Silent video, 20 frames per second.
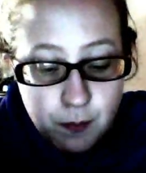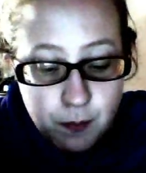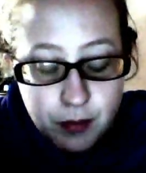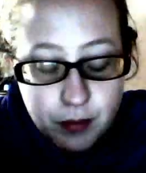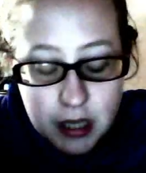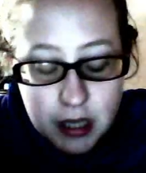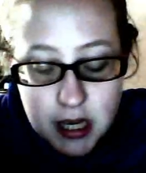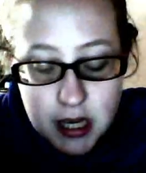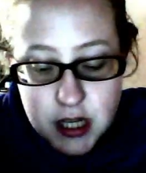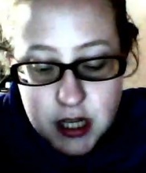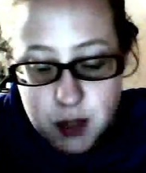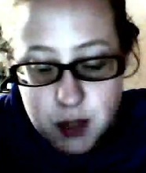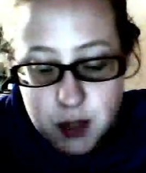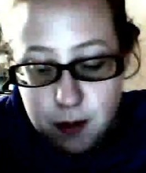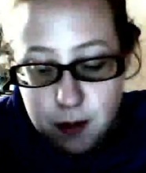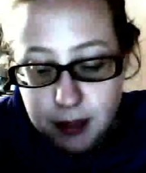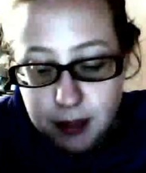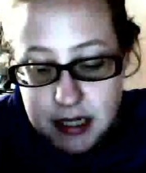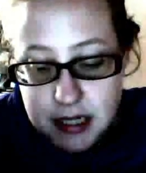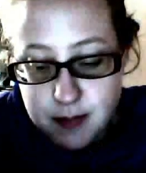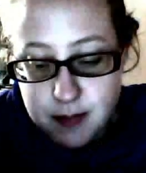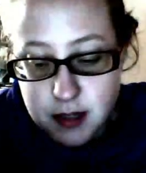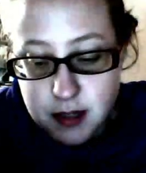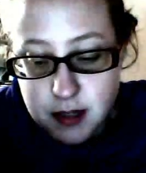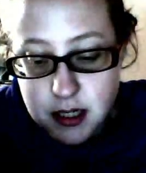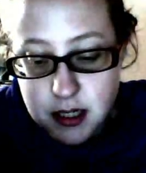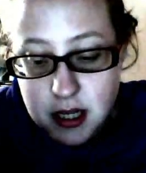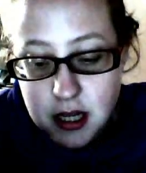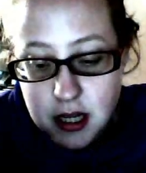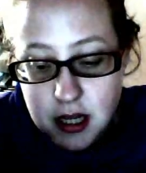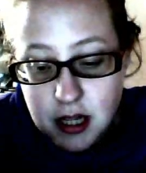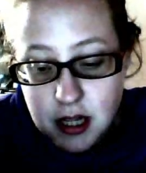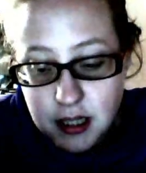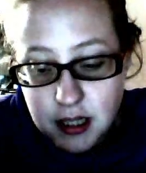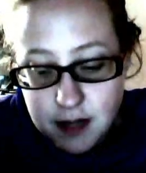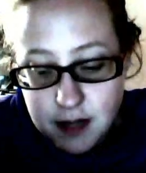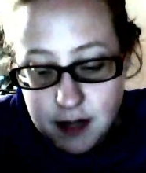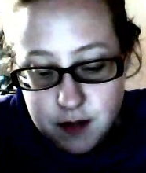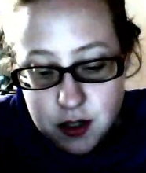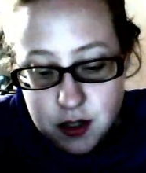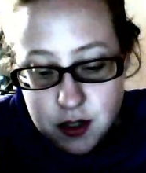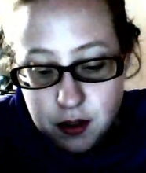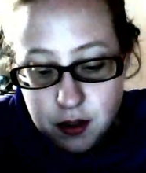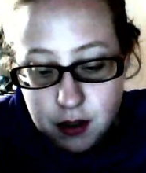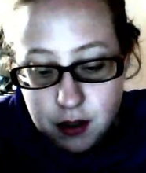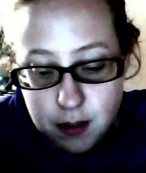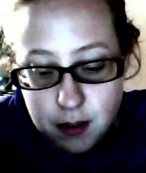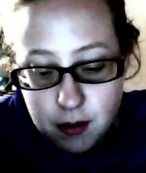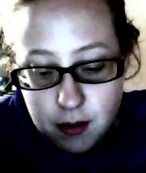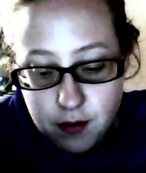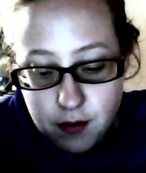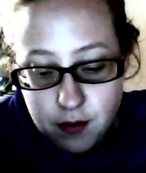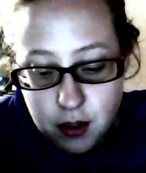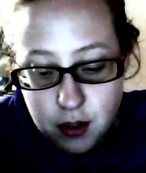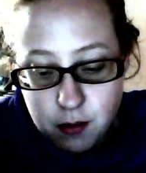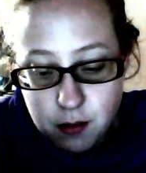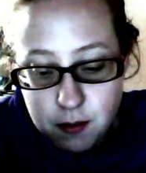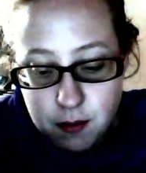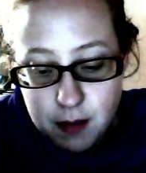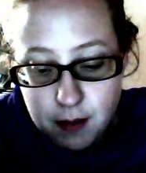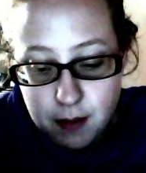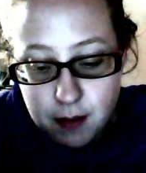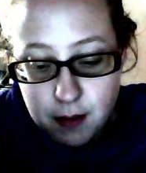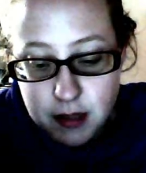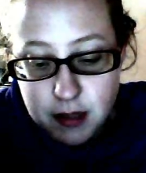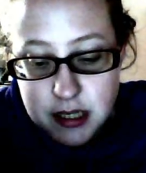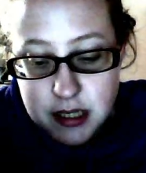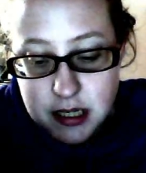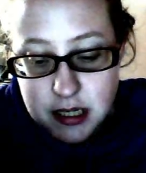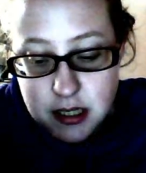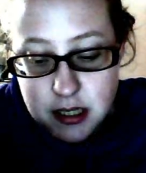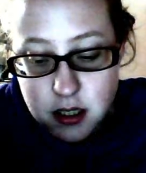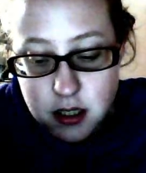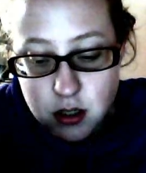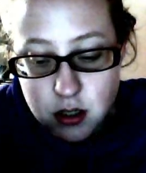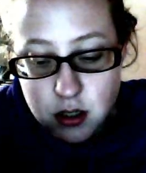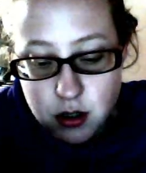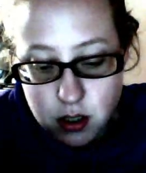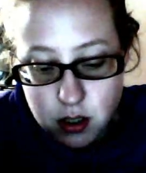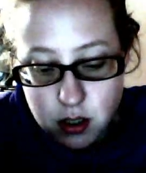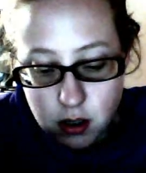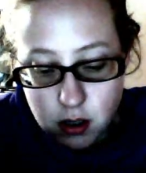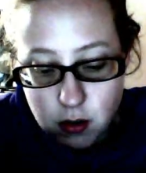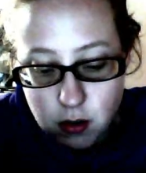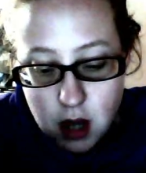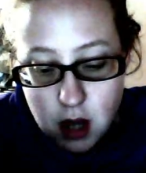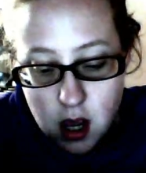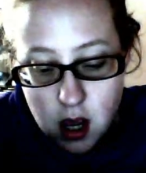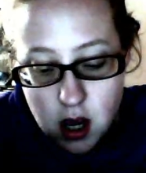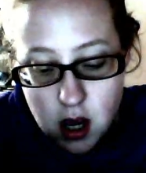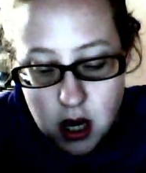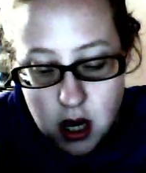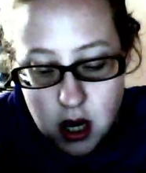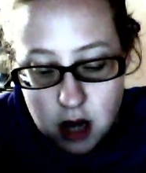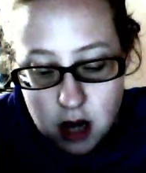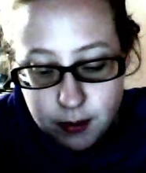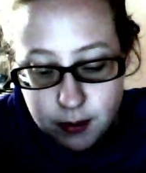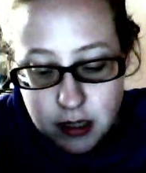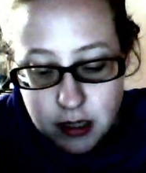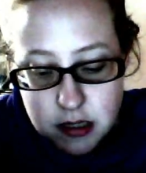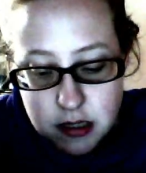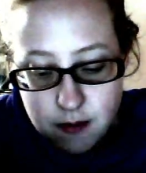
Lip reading: He is a replacement, left in the crib of a human baby 16 years ago. Now, because of